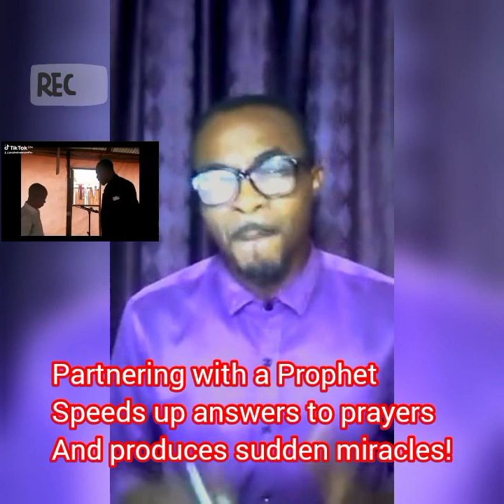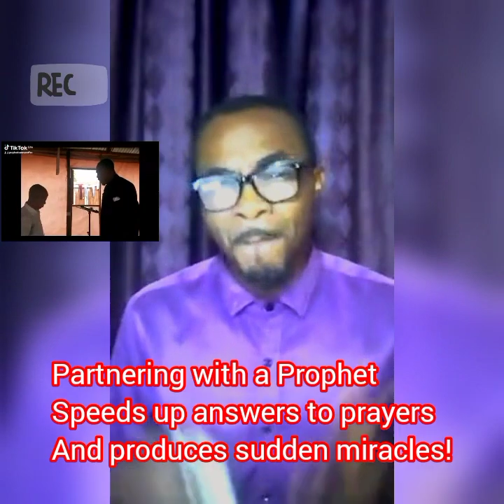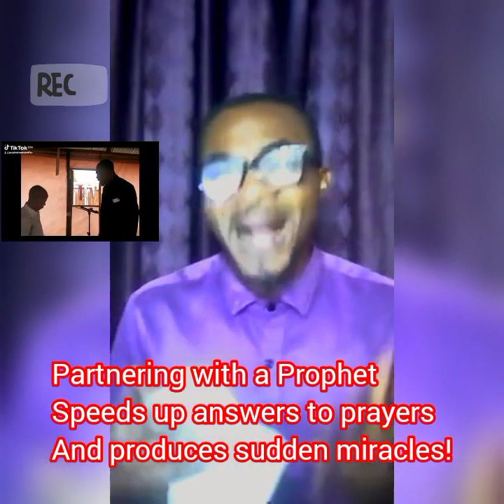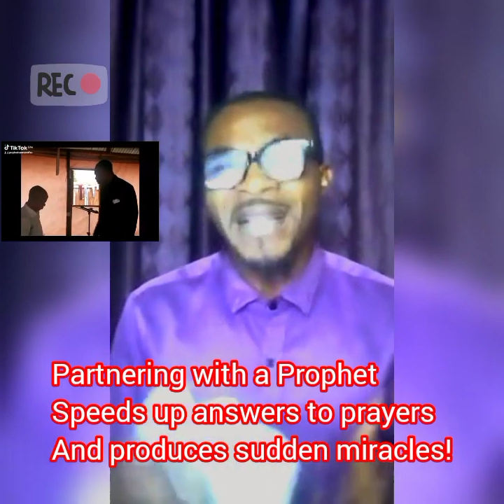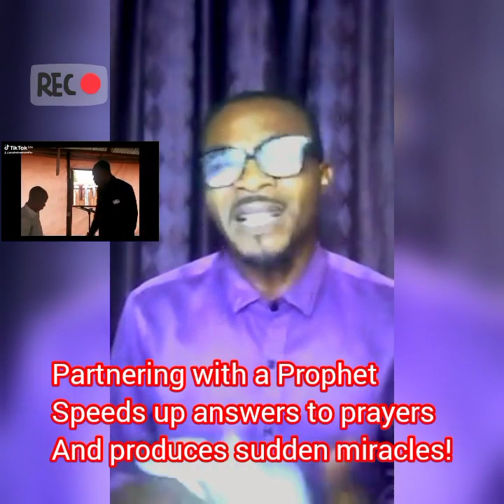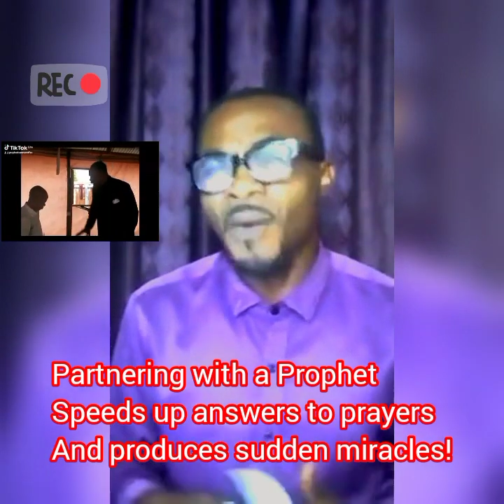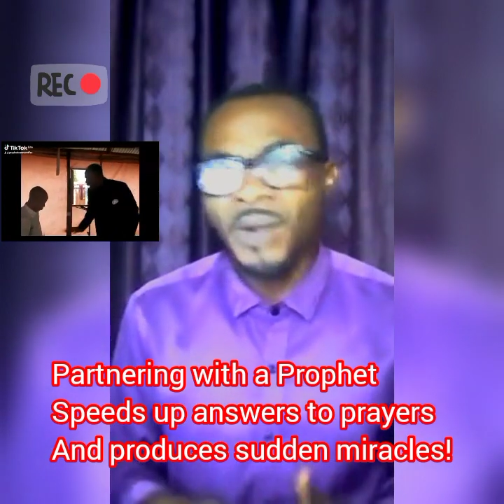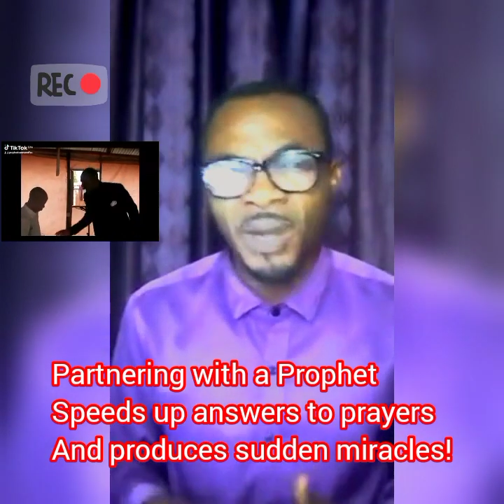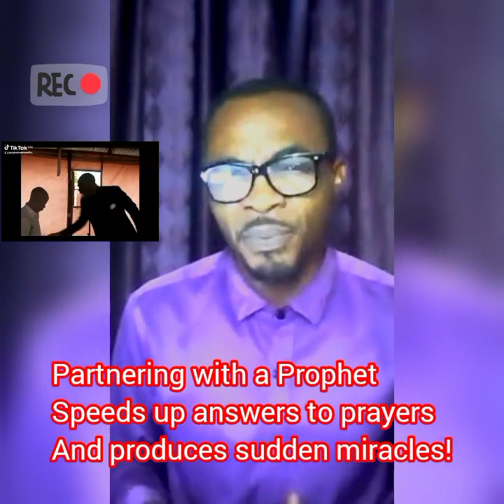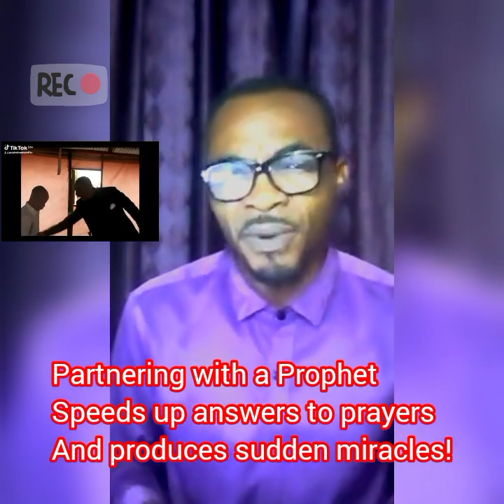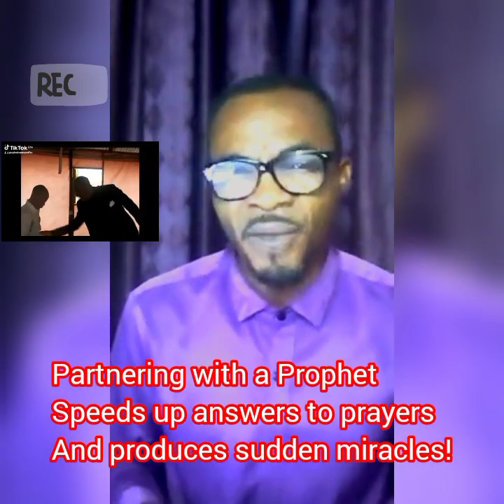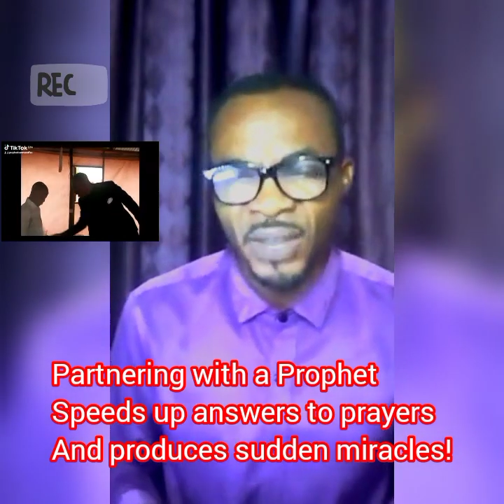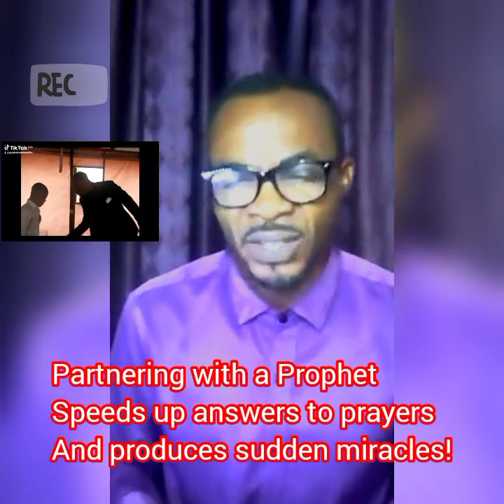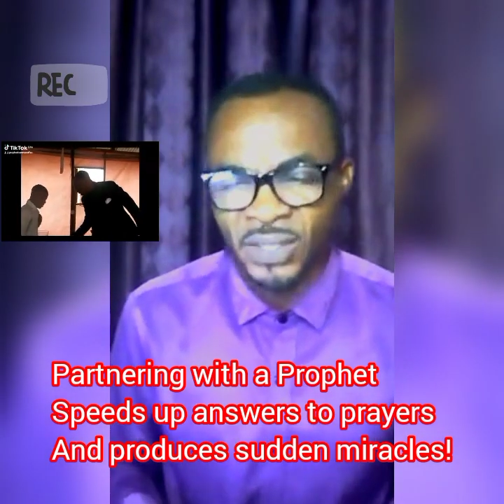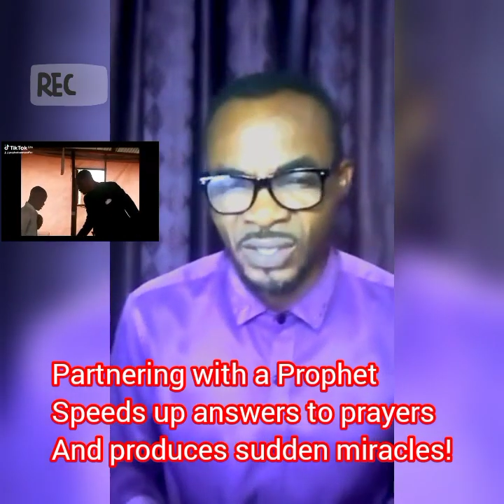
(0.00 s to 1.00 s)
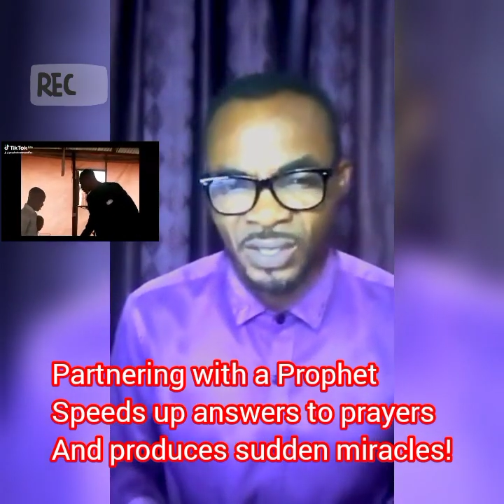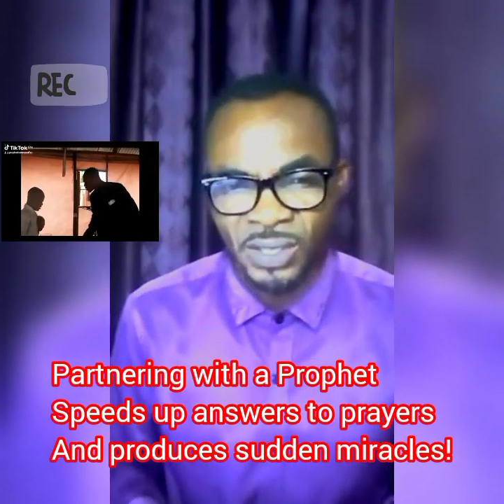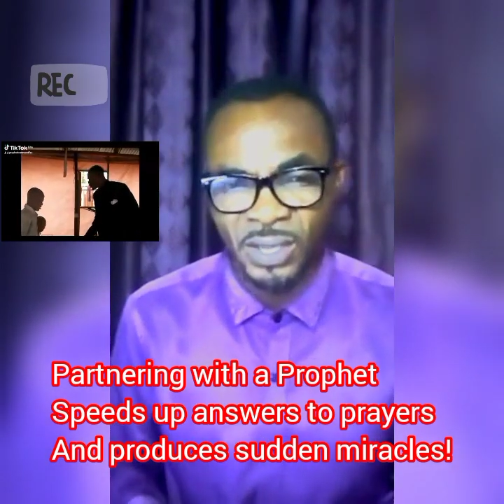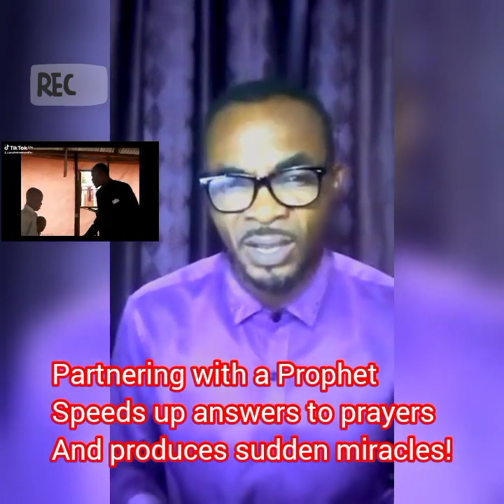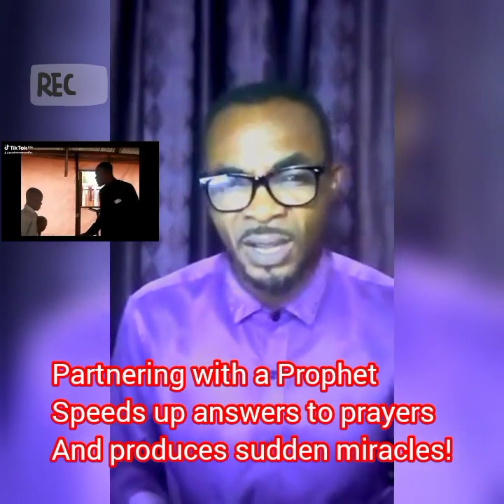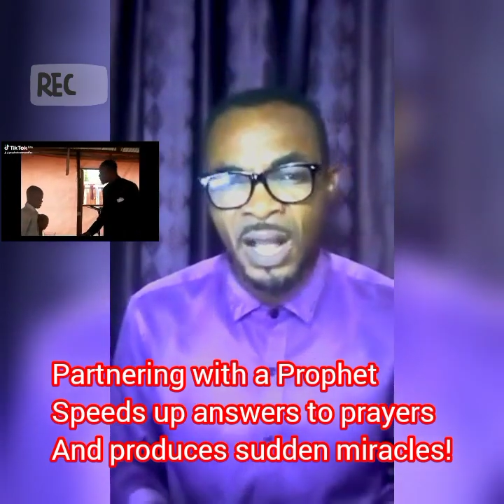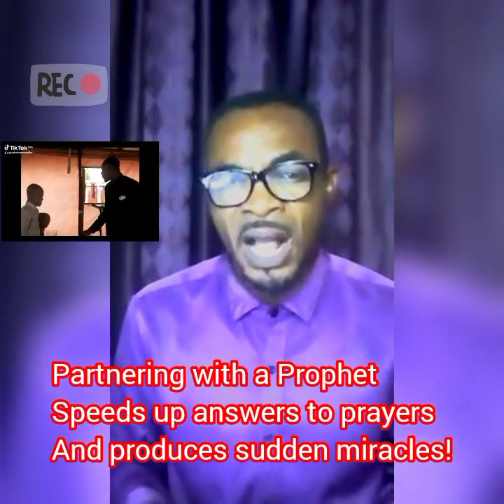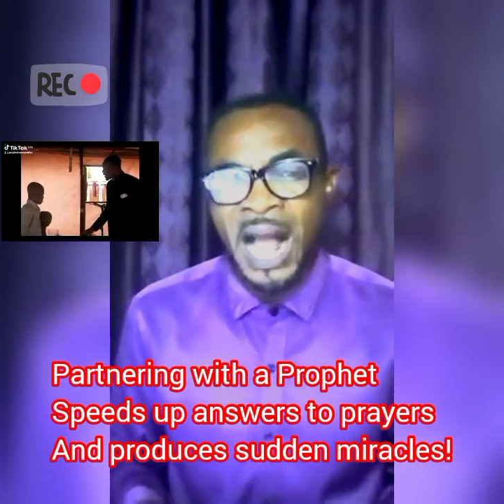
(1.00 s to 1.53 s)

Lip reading: Partner with the prophets.